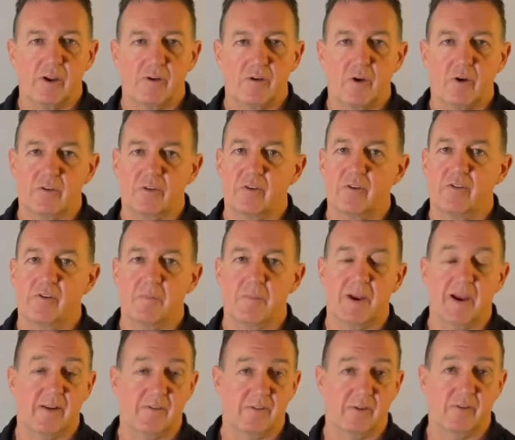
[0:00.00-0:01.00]
not just
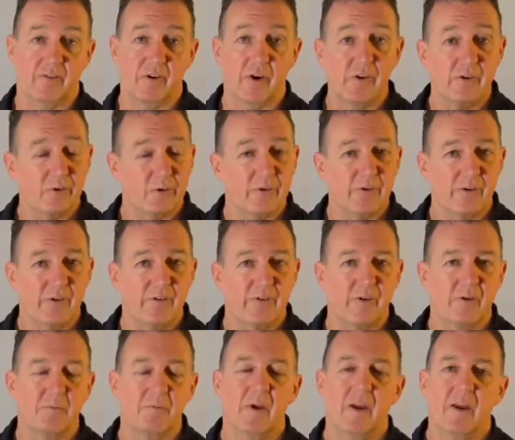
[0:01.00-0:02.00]
about the social
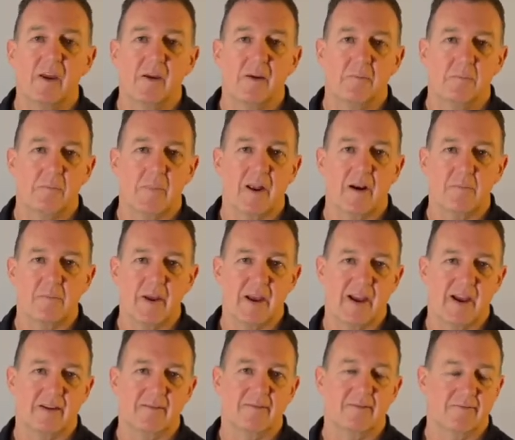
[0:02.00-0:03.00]
system, but
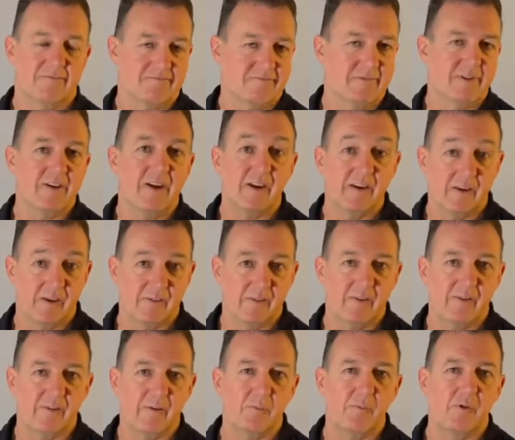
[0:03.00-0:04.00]
about the
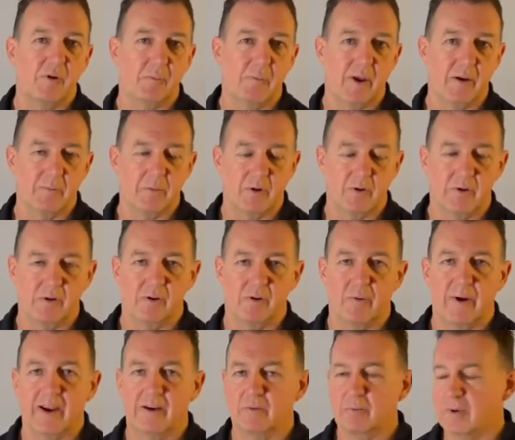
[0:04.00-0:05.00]
ecosystems that people
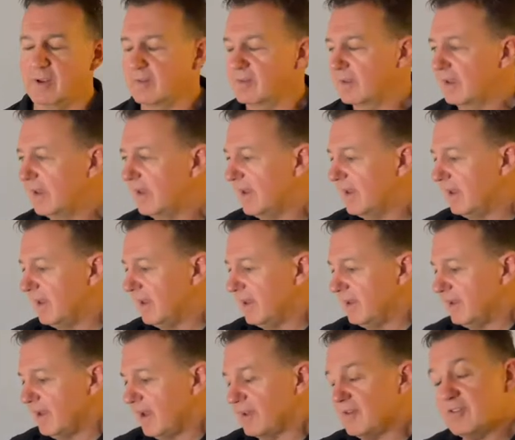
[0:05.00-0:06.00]
interact with.
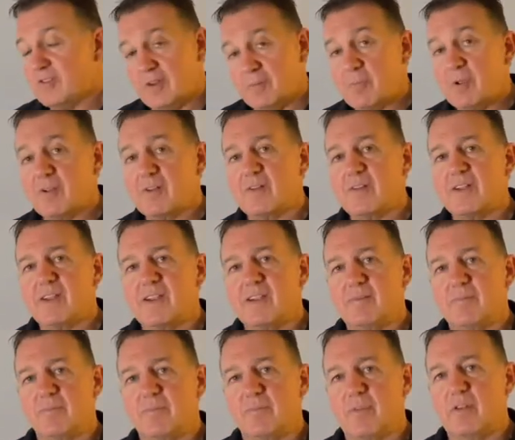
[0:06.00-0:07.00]
And
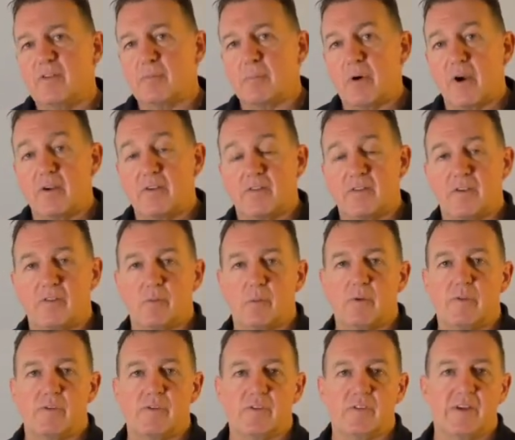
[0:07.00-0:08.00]
typically this process
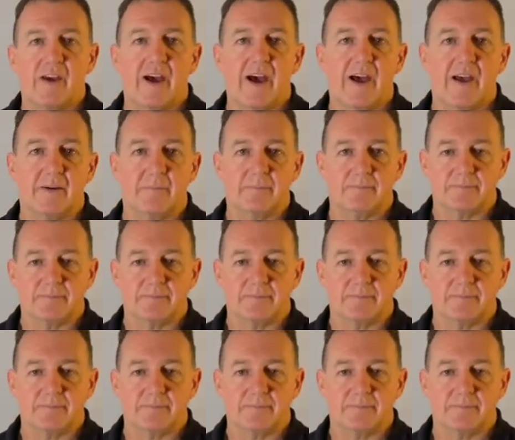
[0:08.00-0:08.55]
would start,